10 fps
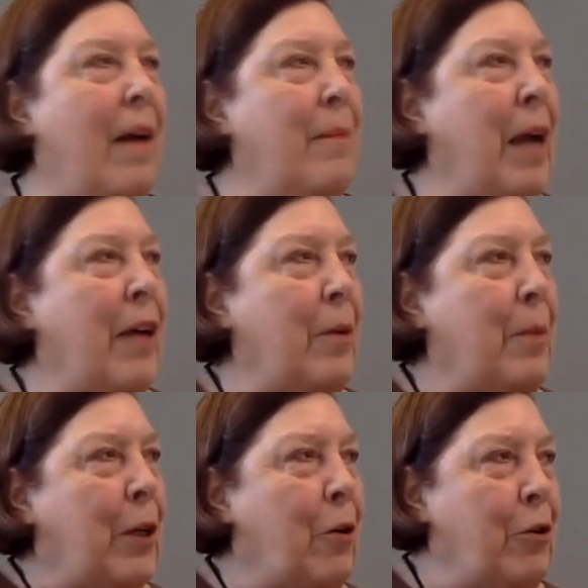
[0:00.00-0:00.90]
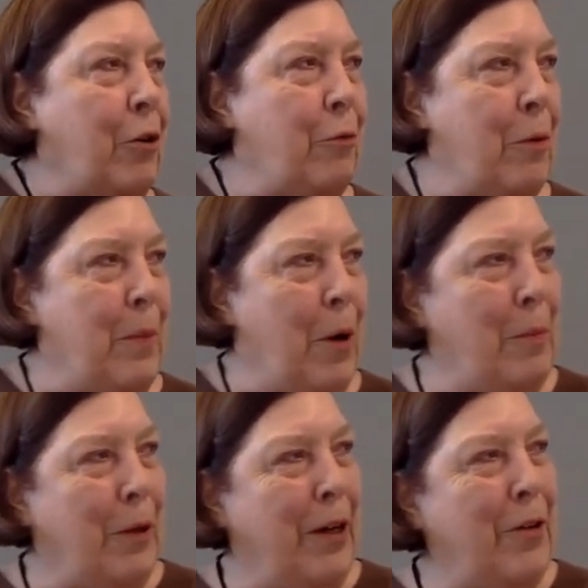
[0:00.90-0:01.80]
I'm not going to pick on your
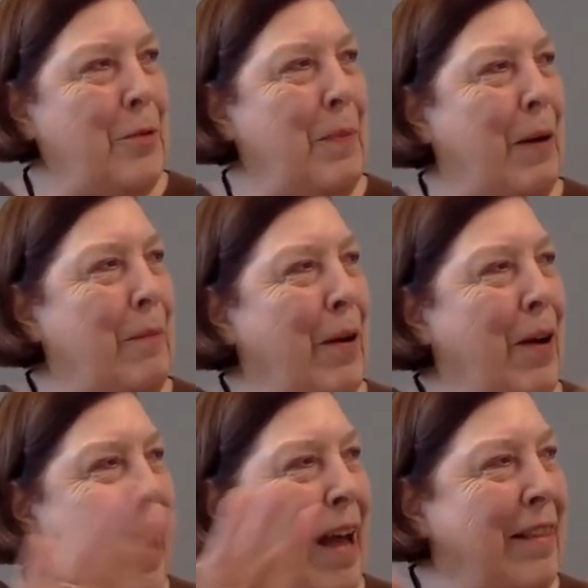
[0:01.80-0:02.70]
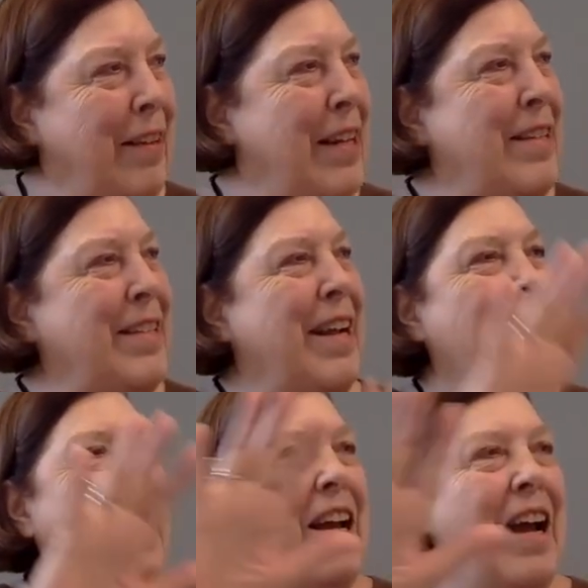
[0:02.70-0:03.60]
football players, but, but athletes,
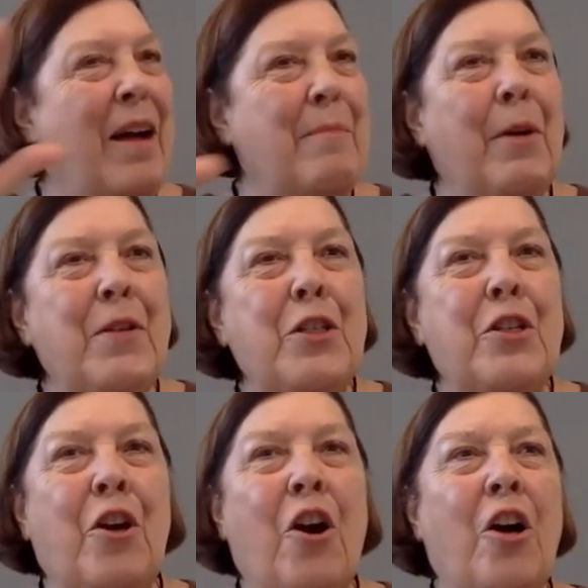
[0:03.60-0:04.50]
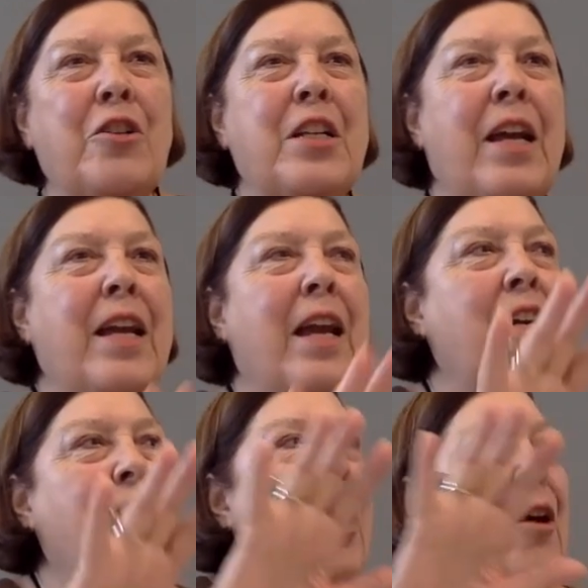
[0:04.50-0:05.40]
uh, movie stars,
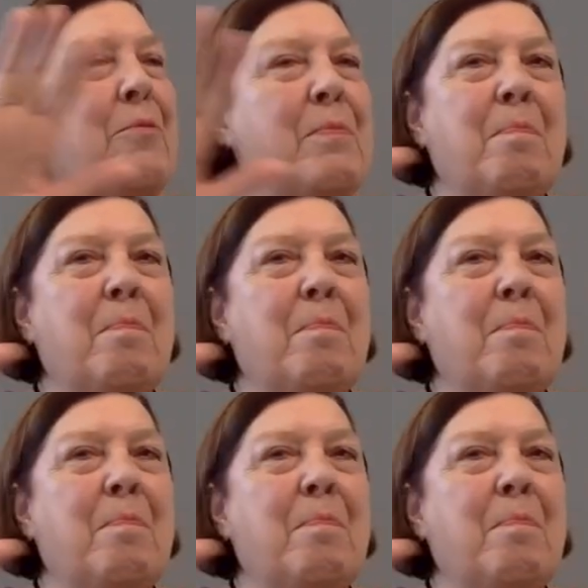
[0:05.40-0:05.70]
you know,